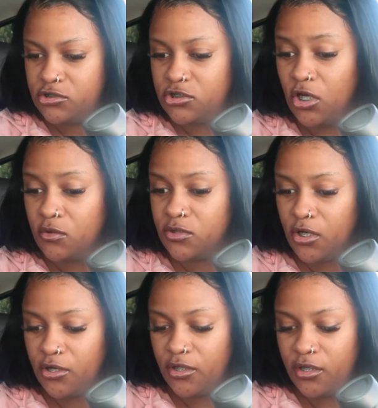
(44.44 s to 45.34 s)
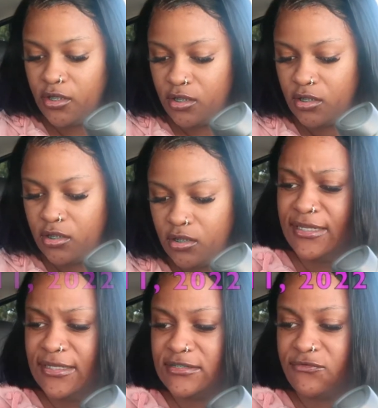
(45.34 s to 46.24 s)
So dirty.
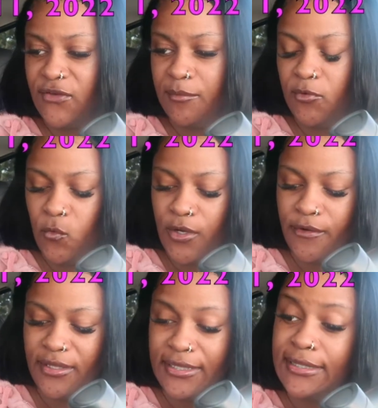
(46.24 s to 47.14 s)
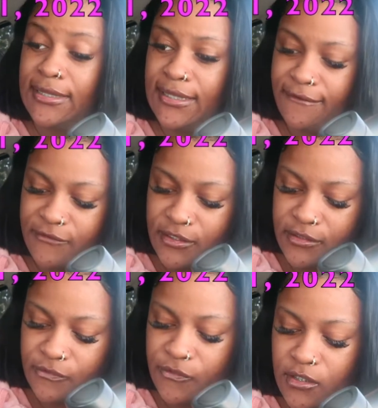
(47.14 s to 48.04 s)
It is February
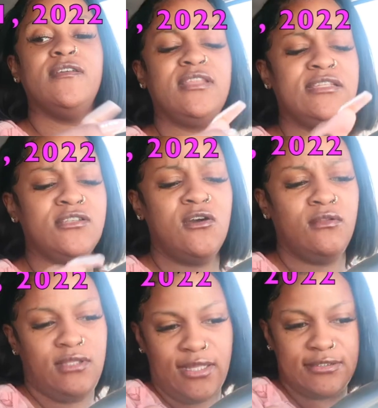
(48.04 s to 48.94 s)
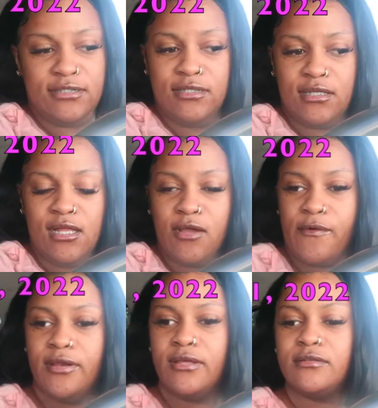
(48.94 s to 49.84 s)
11th. It's only like 10 o'clock
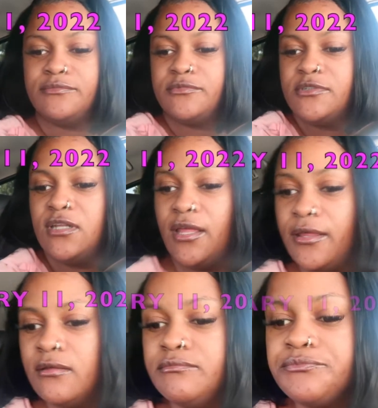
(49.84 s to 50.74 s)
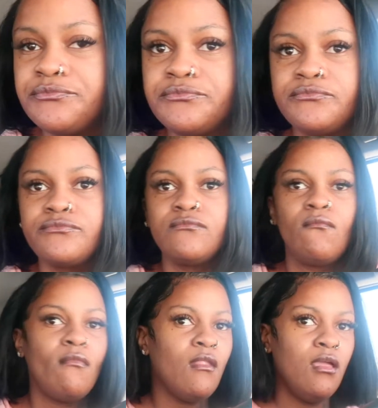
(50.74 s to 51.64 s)
right now, 10 a.m.
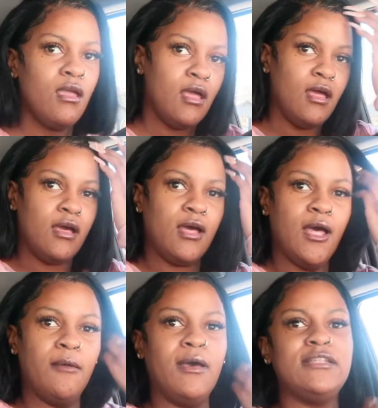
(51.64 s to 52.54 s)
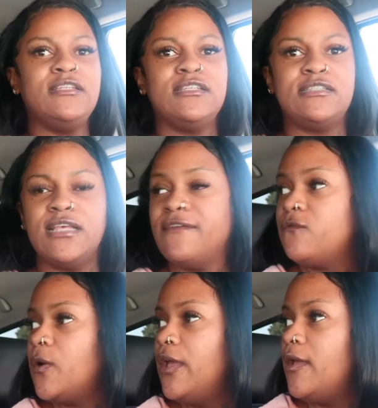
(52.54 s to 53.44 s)
Um, I did a
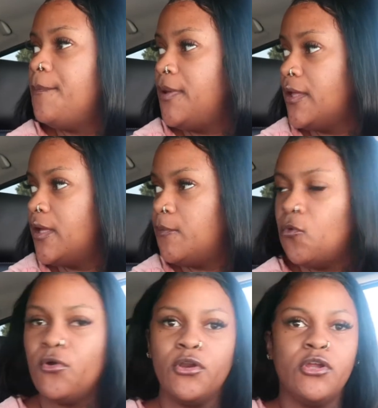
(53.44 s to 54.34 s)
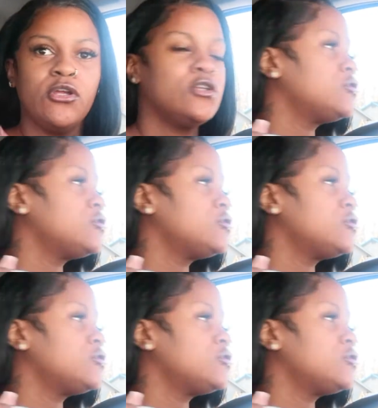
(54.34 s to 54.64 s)
Safeway pickup order,